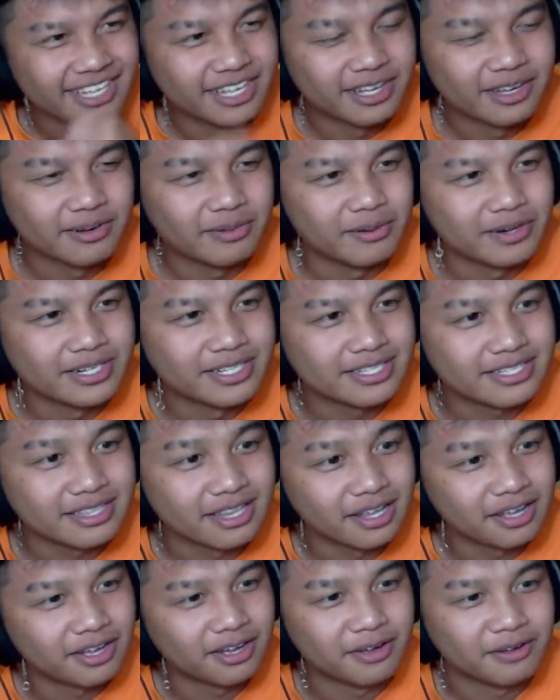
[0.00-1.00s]
what is
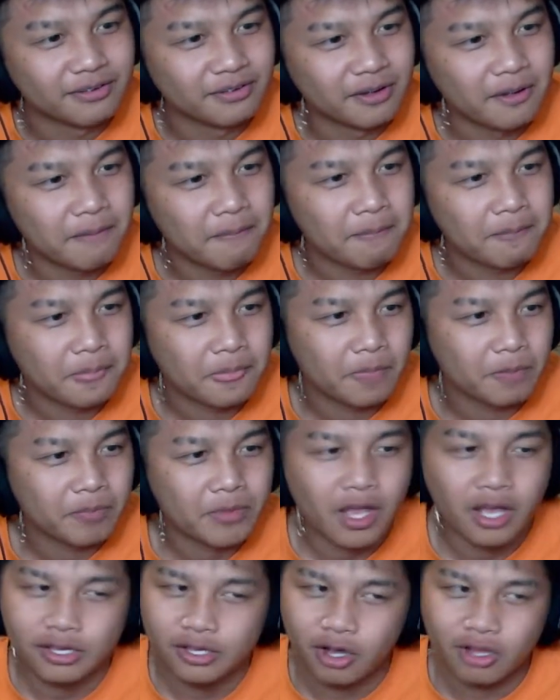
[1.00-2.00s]
love?
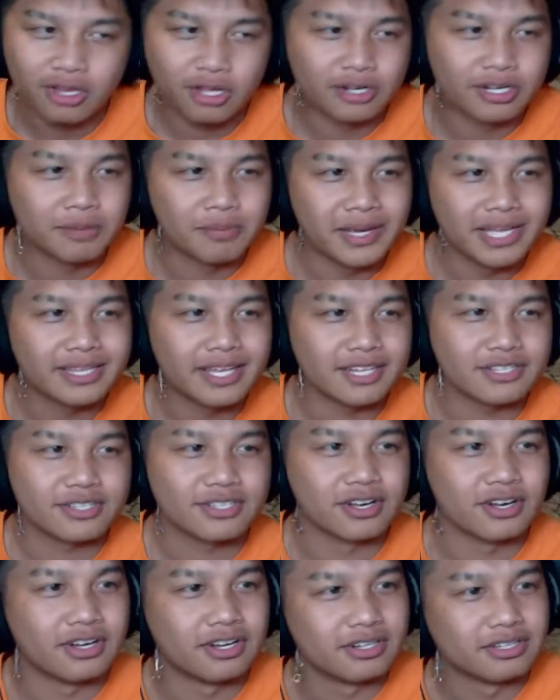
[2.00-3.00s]
Y'all already made that
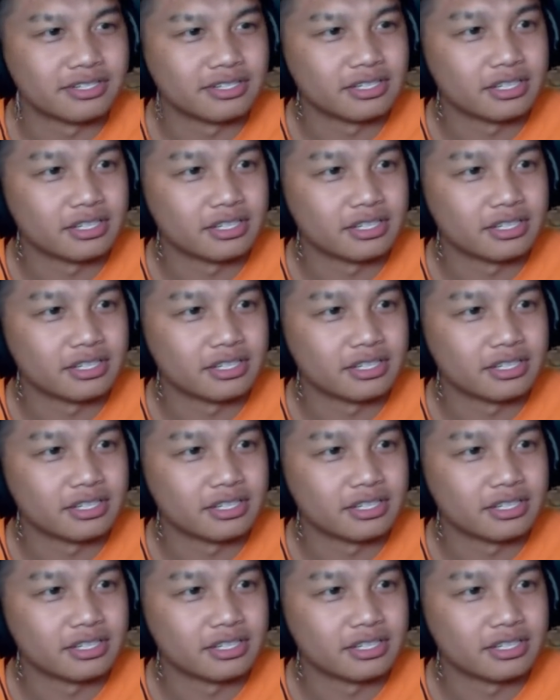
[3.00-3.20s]
song.